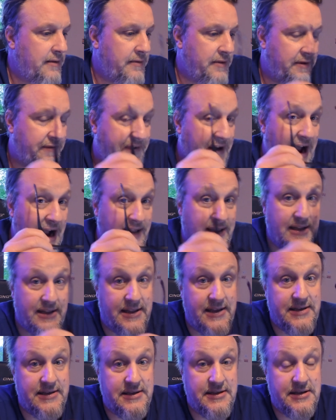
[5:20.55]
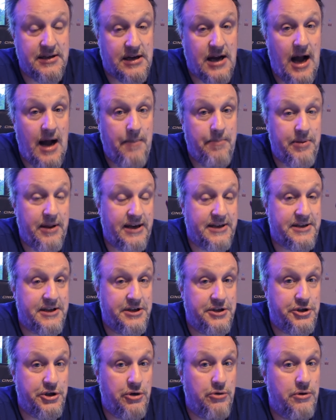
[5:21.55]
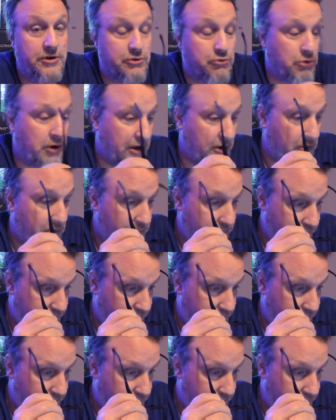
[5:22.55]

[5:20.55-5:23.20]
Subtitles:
the fact that this is a complex issue is real.